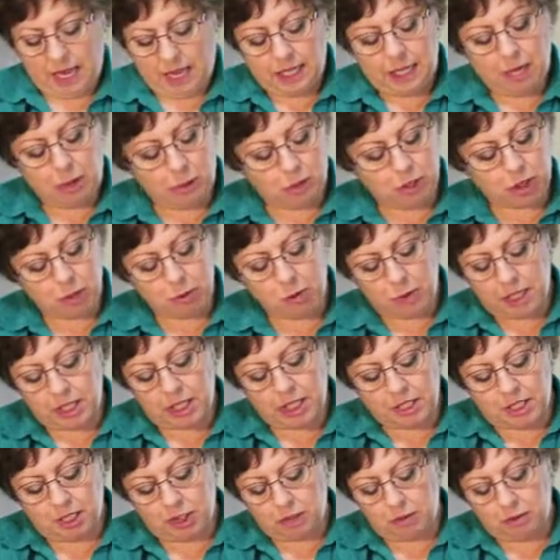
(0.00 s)
Now what you want
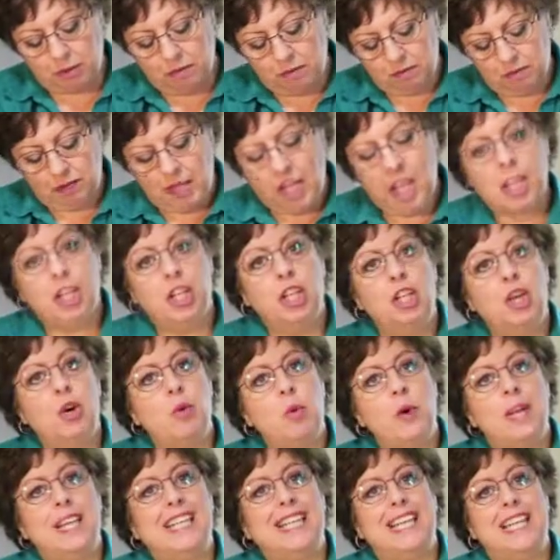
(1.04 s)
to do, you don't
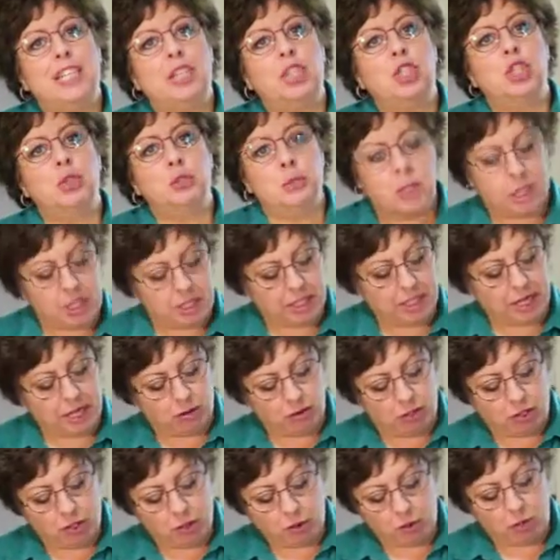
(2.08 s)
want to get too much down
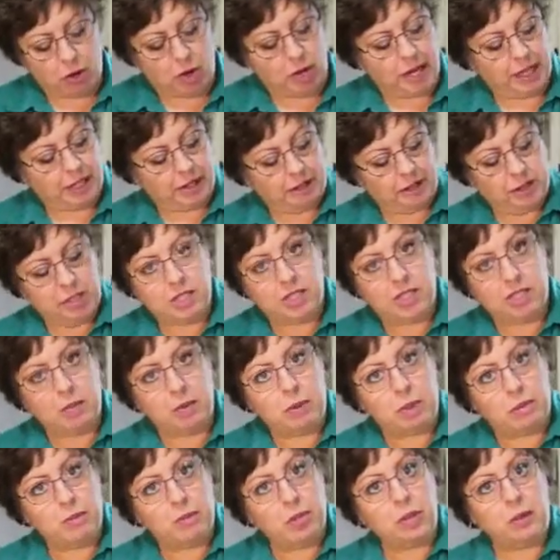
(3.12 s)
to the rind. You see
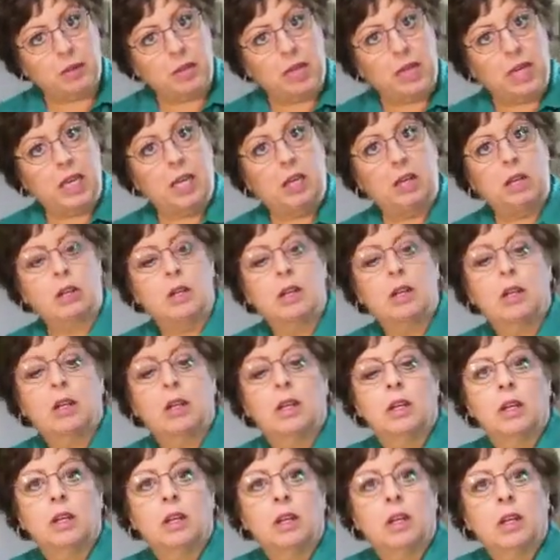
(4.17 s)
what I'm doing here?
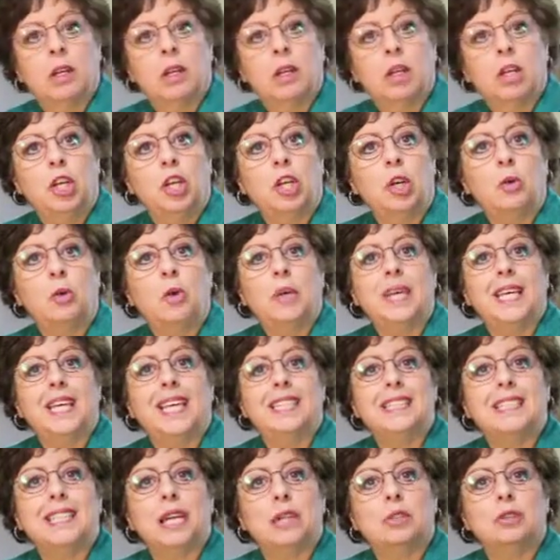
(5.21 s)
You don't want to
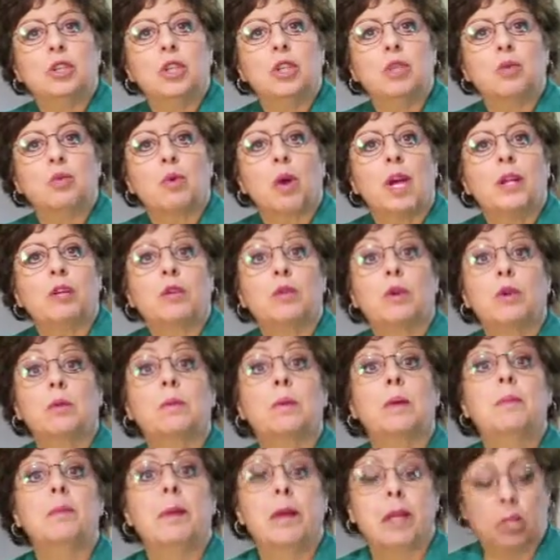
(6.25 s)
get down to the rind or it'll
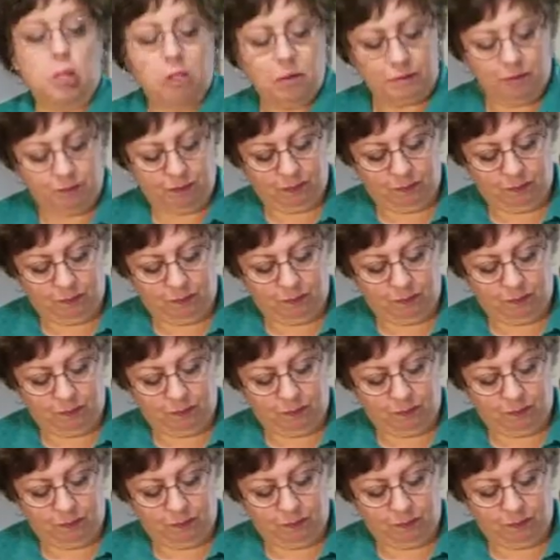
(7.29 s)
be bitter.